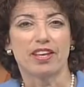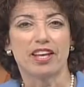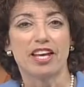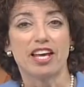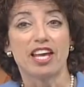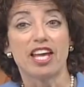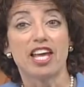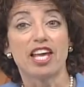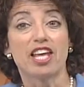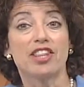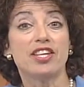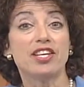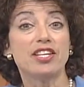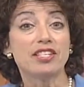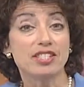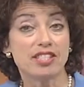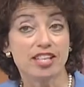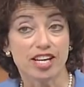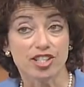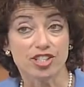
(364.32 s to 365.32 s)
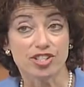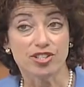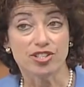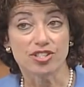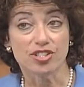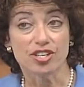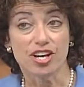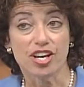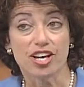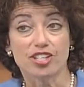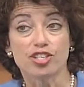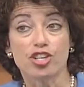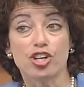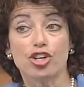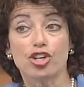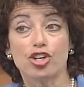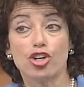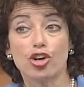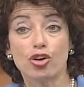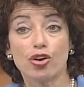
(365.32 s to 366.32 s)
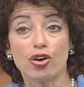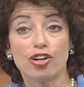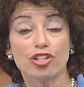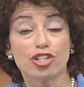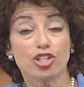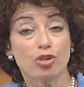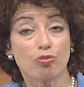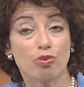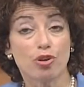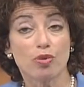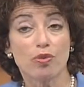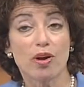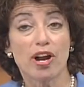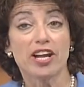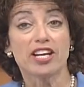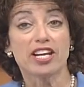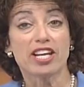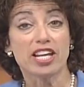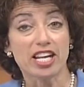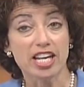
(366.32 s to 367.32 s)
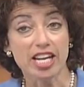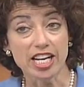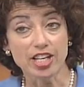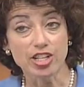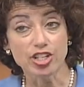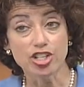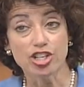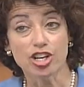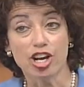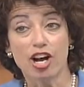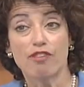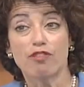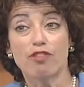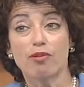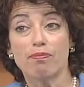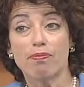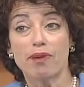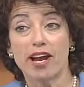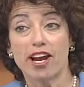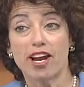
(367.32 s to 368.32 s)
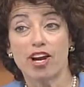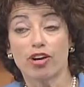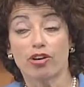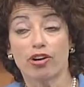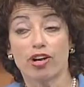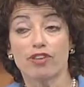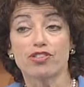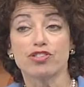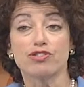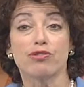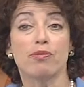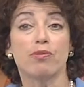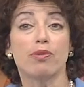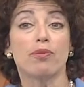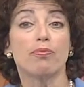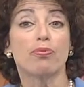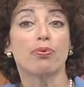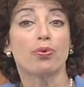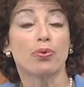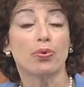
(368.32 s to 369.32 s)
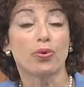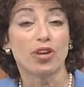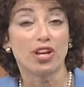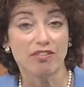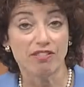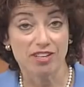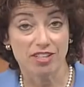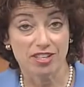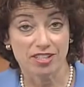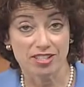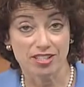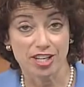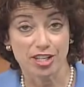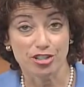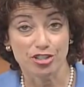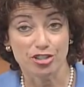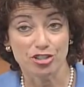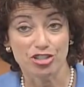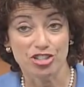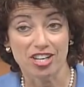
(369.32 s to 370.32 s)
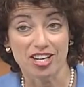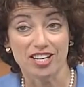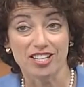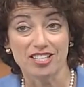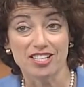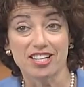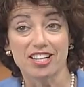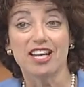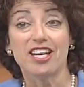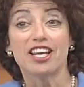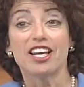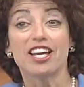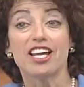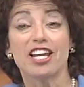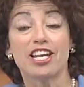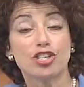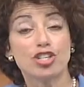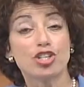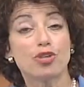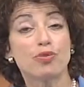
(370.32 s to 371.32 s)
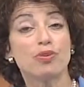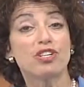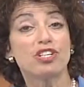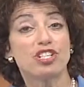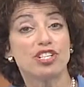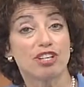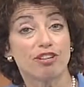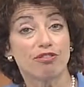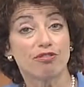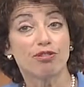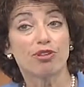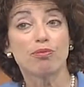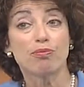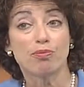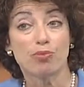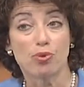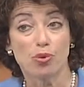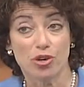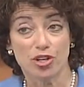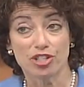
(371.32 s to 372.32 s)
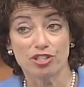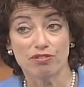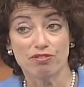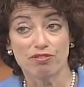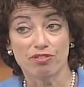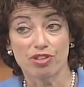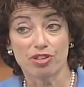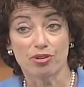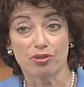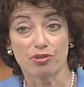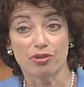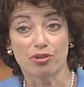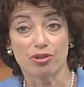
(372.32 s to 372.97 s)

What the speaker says: In this exercise, you're going to rewrite each of the paragraphs from the previous exercise into a different point of view.